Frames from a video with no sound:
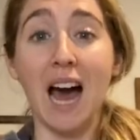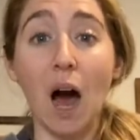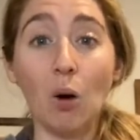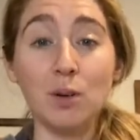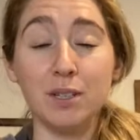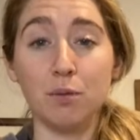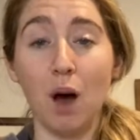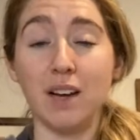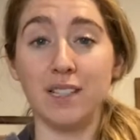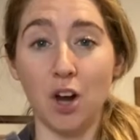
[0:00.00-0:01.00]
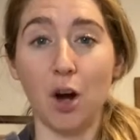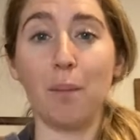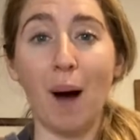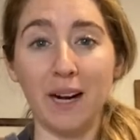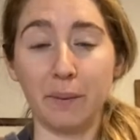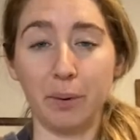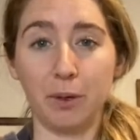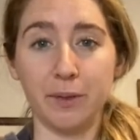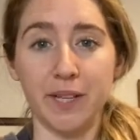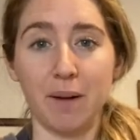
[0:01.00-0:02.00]
How does our body
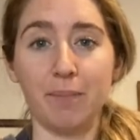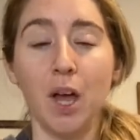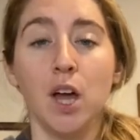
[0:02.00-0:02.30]
produce them?